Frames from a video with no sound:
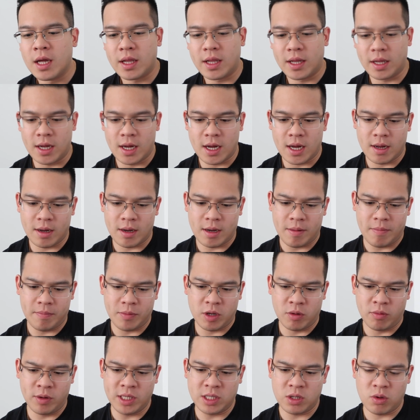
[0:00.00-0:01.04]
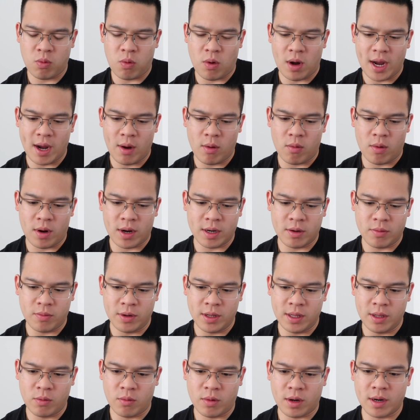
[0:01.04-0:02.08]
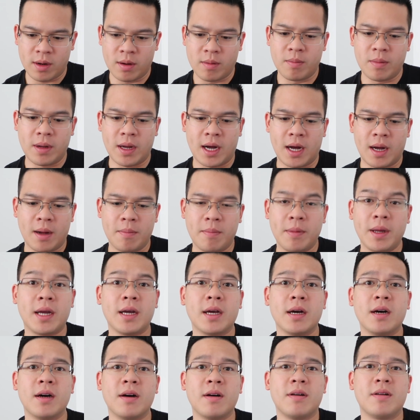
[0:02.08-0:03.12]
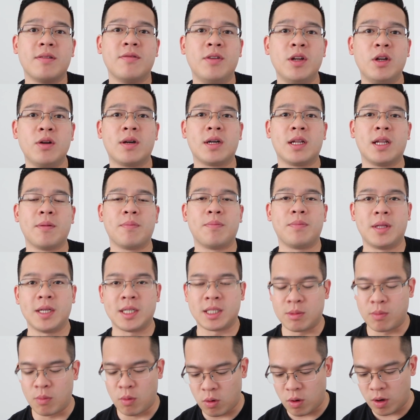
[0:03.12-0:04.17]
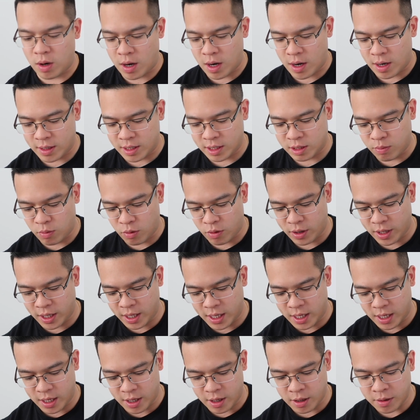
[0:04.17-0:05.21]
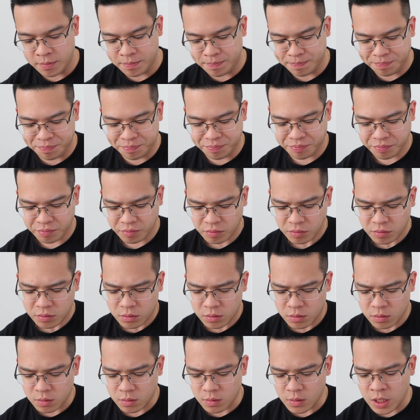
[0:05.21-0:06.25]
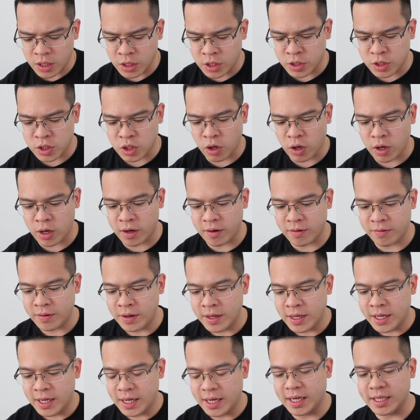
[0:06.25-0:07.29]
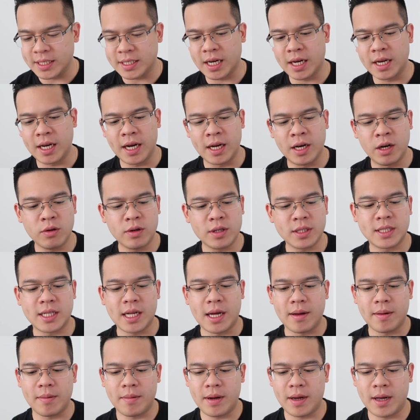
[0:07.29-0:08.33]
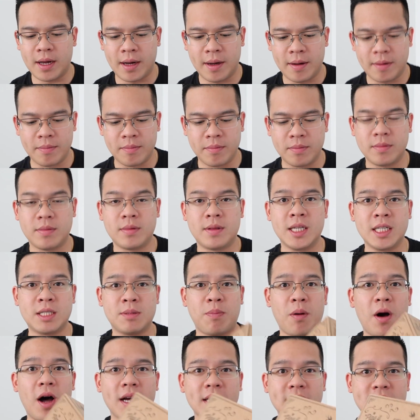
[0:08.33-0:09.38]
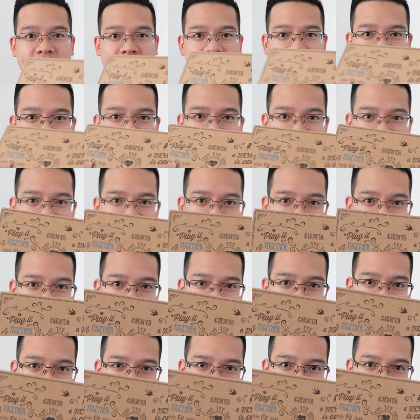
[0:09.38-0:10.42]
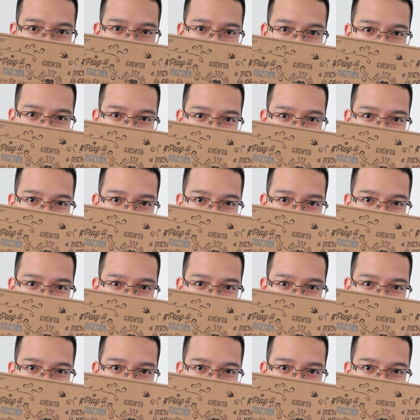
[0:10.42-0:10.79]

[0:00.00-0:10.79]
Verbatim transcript: um, the reason why I want, really want to uh, make a video clip this, mo uh, this morning here to start off is I, I noticed that um, this box here, if you see this box,